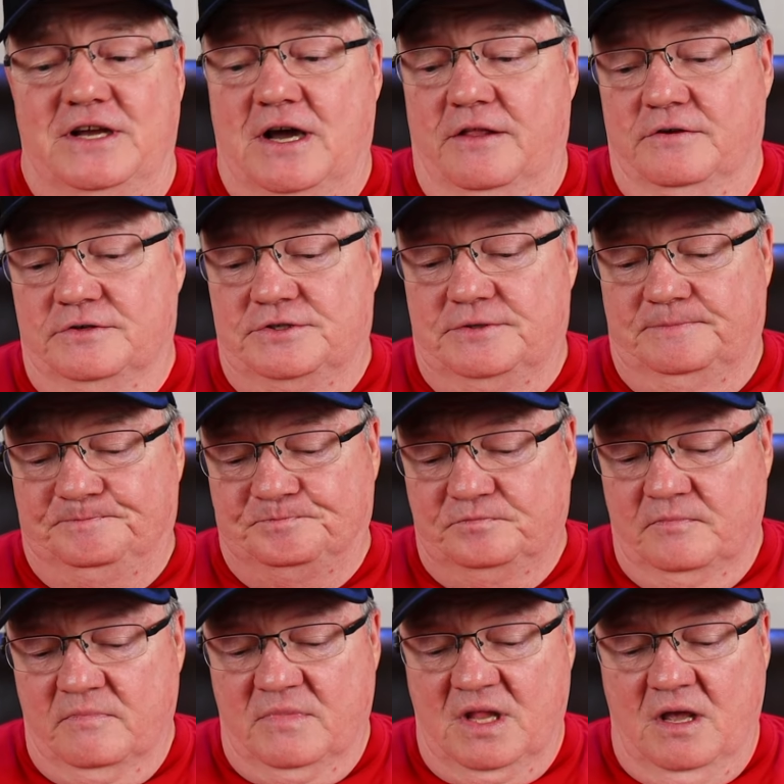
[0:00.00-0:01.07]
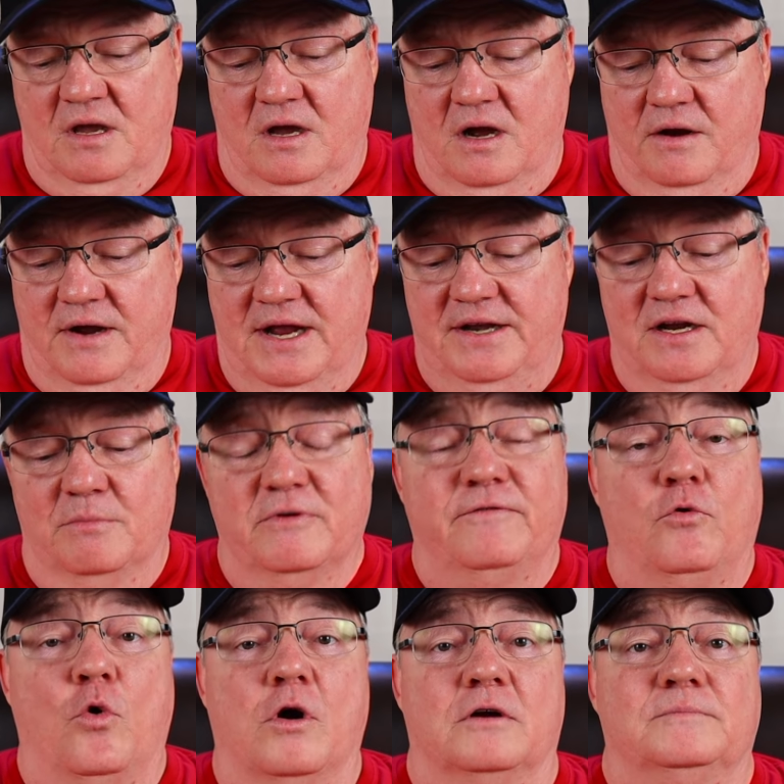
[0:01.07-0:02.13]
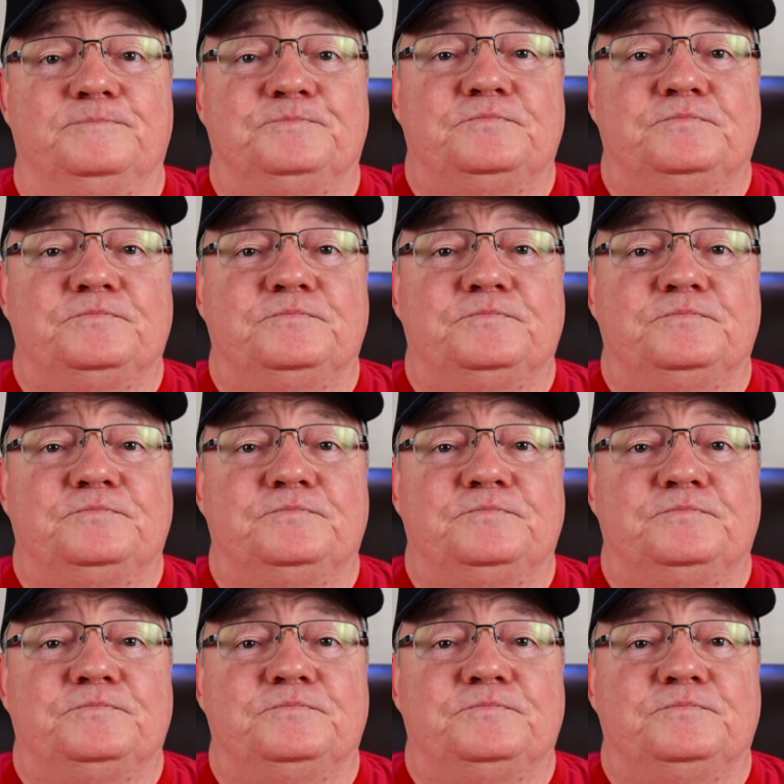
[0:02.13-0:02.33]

others. All right, number four.